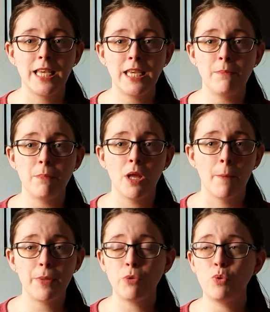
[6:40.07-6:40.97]
him
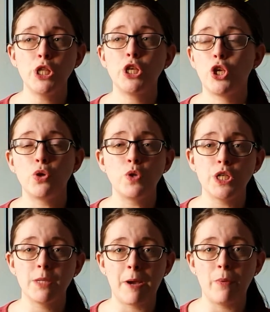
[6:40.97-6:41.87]
being really
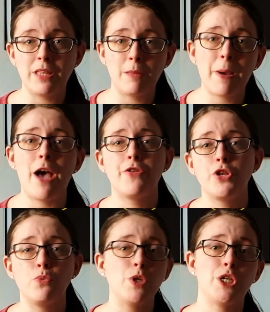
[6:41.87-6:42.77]
curious about whether the path
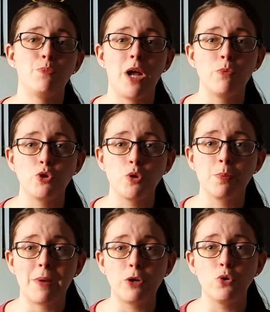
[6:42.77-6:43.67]
to the wishing well would
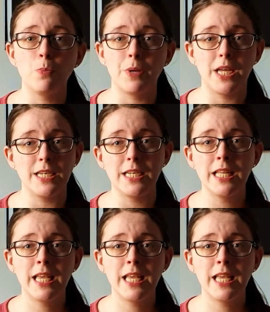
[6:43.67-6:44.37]
open back up and